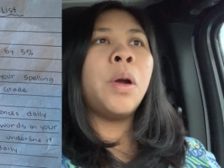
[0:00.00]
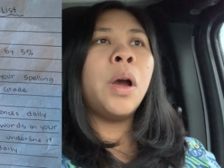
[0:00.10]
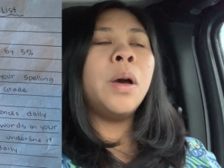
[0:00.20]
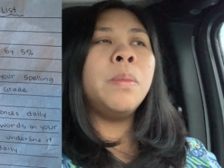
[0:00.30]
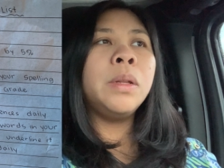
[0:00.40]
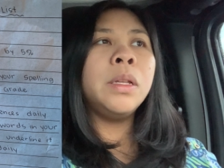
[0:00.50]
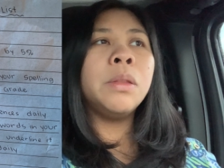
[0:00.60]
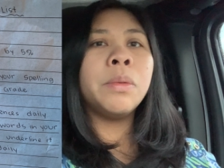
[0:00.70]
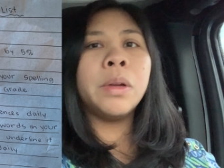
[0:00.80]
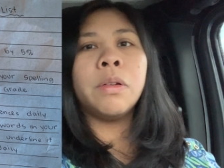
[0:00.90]
probably
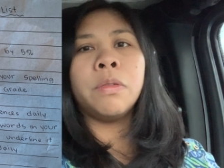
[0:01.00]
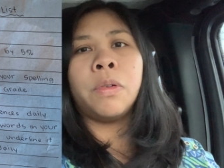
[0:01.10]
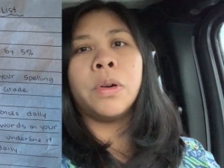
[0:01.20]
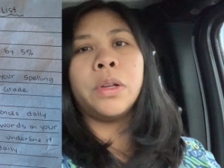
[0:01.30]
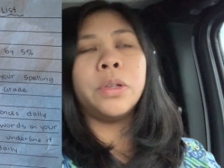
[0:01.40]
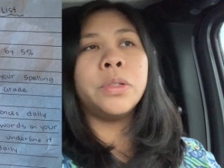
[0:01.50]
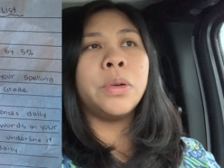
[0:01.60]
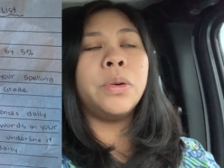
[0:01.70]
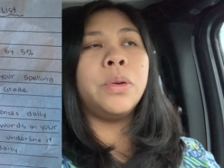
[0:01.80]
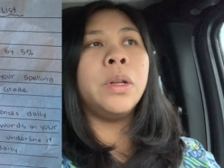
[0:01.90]
3 or 4 years
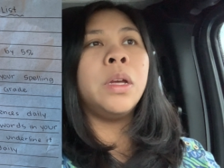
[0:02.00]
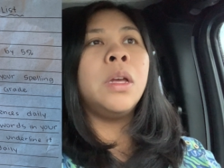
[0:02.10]
old.